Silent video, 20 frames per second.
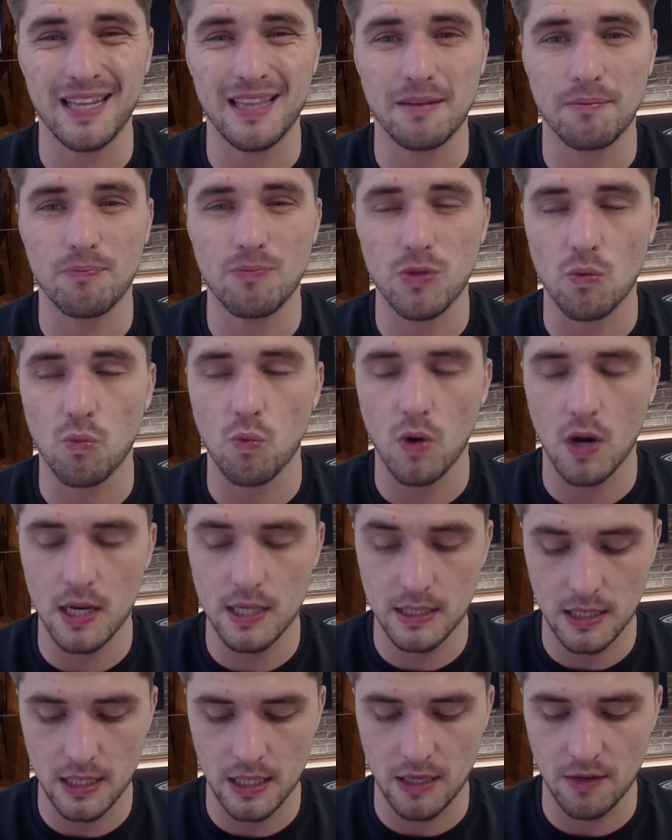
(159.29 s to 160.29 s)
and the
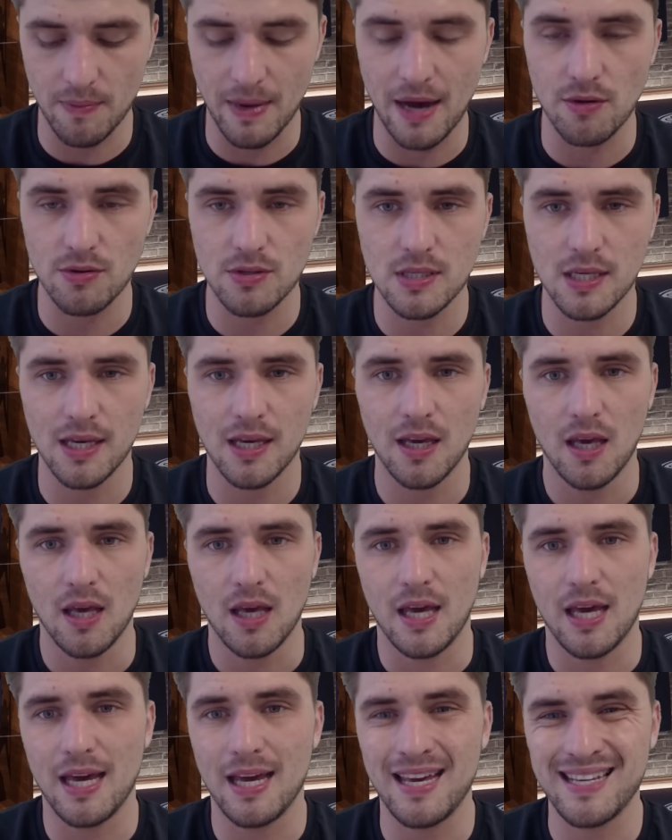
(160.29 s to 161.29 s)
worst thing about it
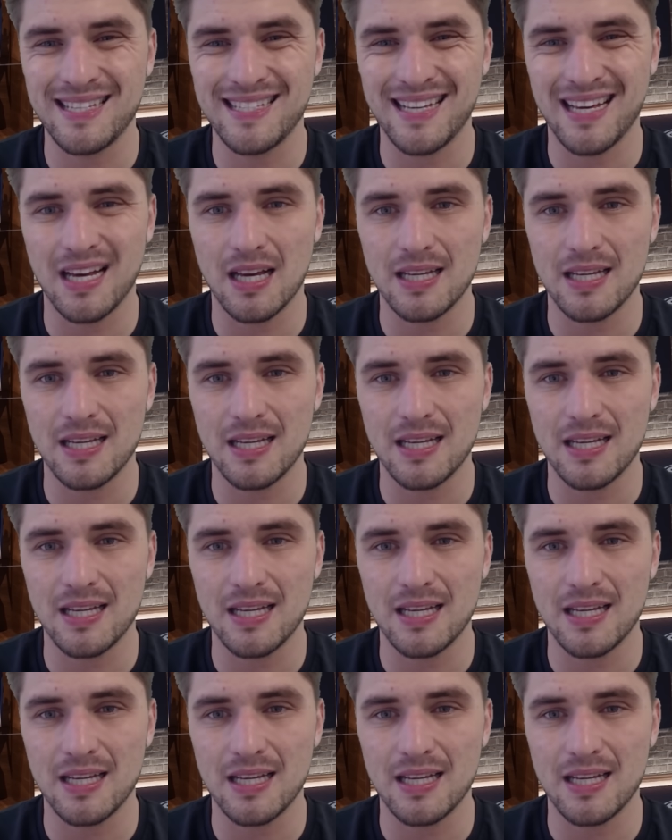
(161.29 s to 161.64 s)
is